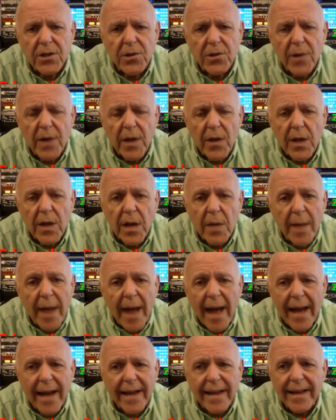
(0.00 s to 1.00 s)
can do anything
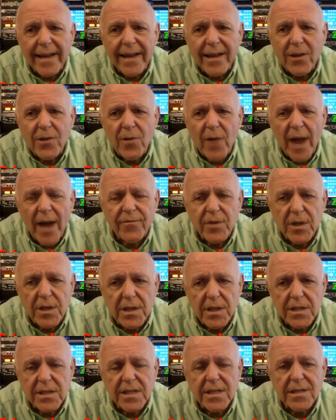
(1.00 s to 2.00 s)
about it. You have to
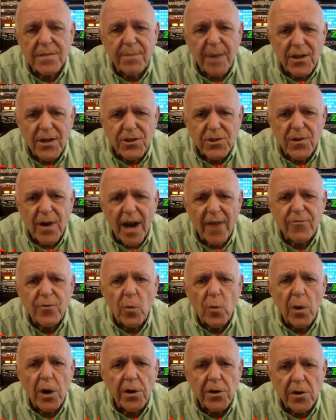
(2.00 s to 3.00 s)
distance space. You have
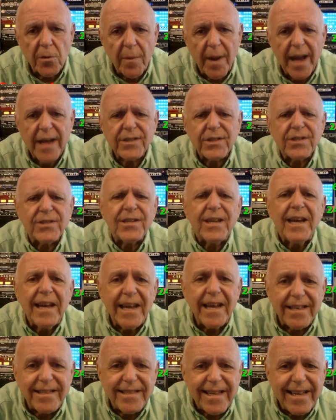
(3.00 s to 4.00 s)
to wear your masks.
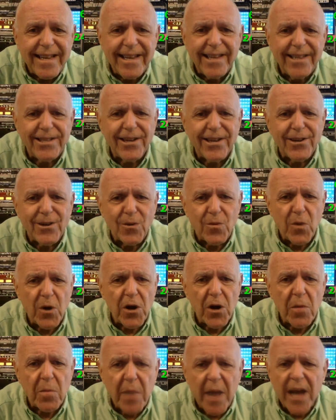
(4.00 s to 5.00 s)
It's easier to
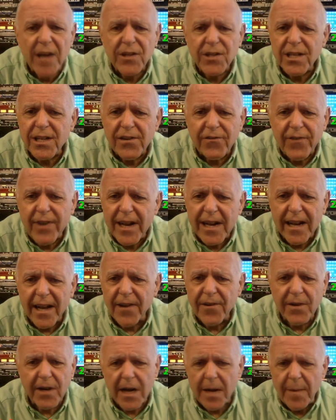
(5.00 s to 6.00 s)
wear a mask than a
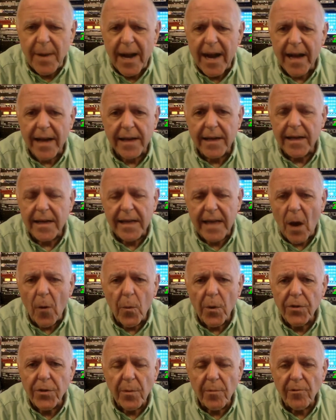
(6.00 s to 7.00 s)
ventilator. Come on,
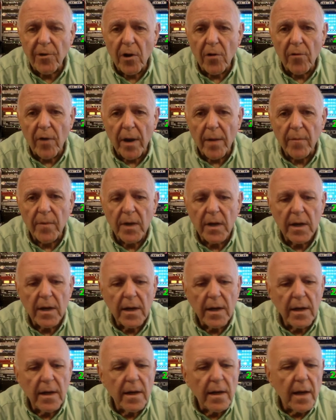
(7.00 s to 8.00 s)
get with the program.
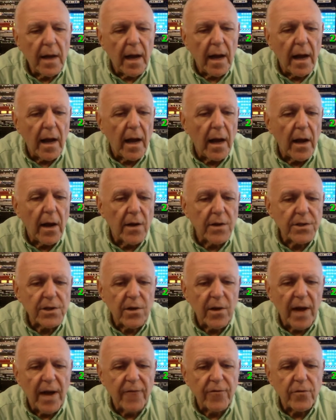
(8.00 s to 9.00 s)
I
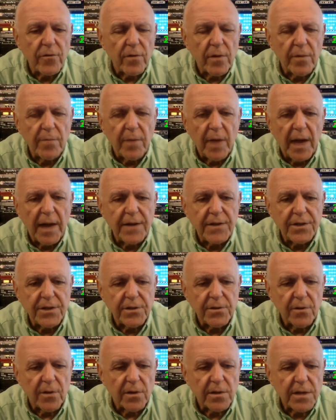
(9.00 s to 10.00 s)
also have to remind
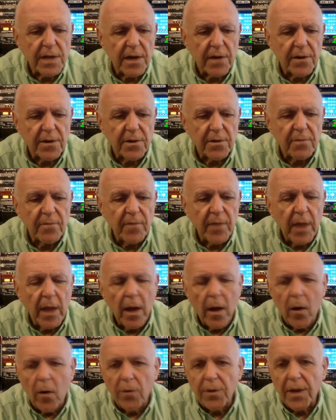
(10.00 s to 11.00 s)
you or tell you,
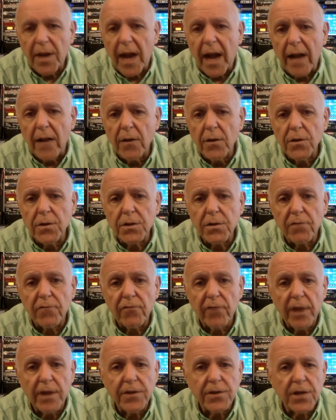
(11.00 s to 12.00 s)
oh, did I lose some
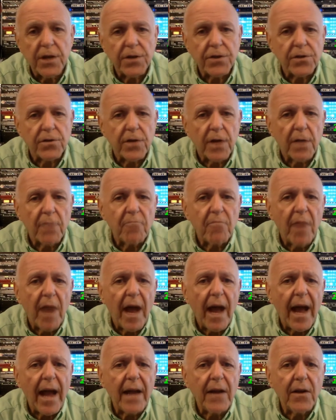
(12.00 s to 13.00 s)
friends yesterday?
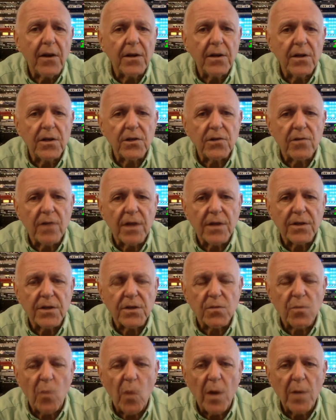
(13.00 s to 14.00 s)
My goodness
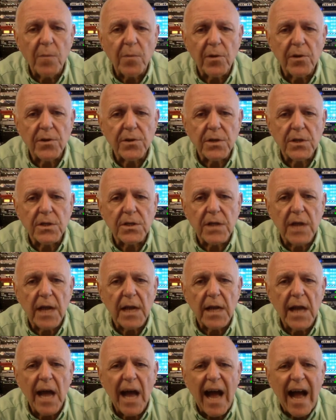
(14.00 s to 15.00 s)
gracious. One person
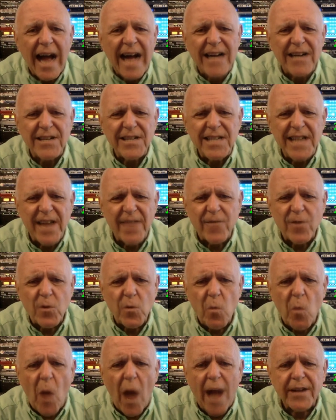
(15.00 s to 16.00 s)
said, I'll never
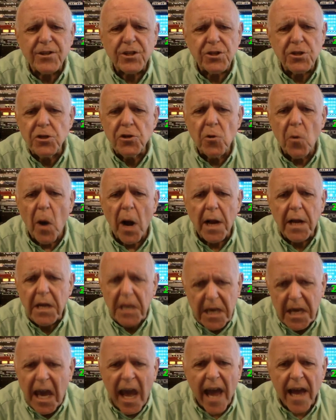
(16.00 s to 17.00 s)
watch you
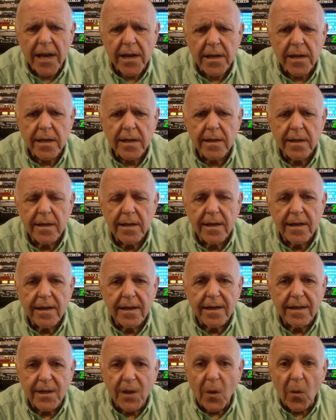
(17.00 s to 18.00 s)
again.
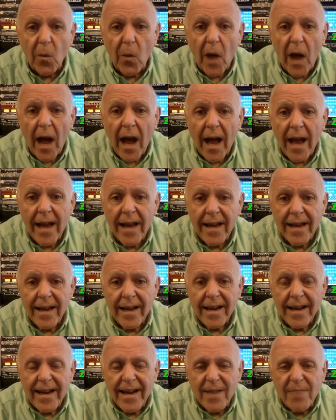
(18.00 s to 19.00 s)
You know why?
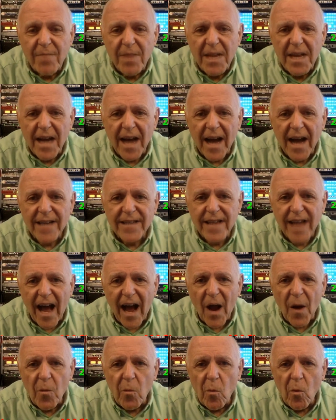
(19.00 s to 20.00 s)
Because
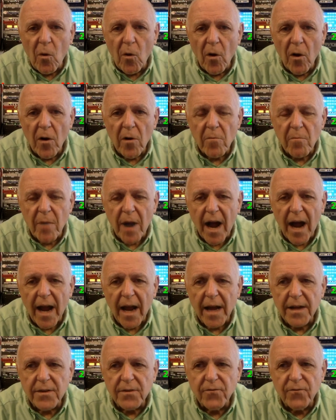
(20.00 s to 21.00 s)
I wore
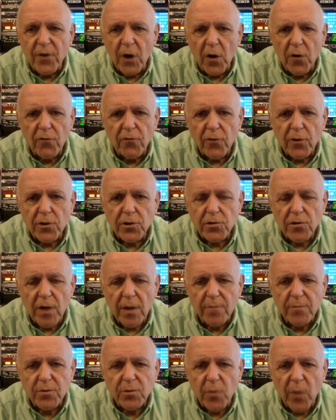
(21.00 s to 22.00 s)
my Vote for
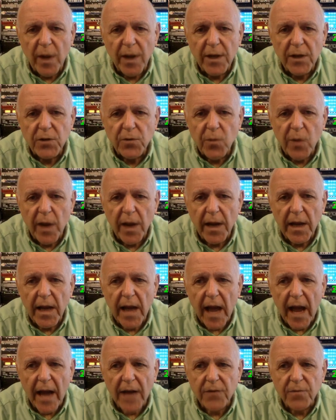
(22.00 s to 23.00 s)
Trump
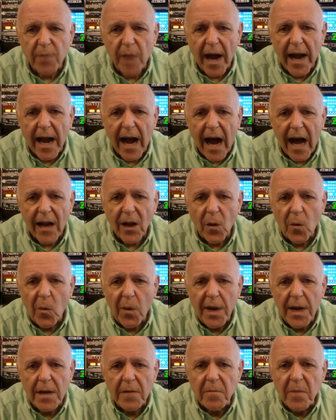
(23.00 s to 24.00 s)
2020 as my
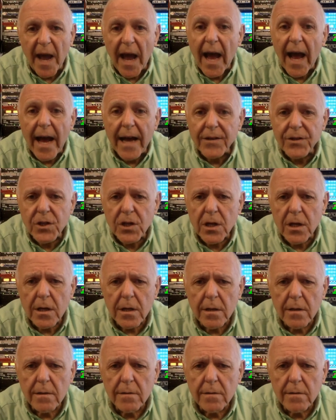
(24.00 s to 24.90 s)
Halloween mask.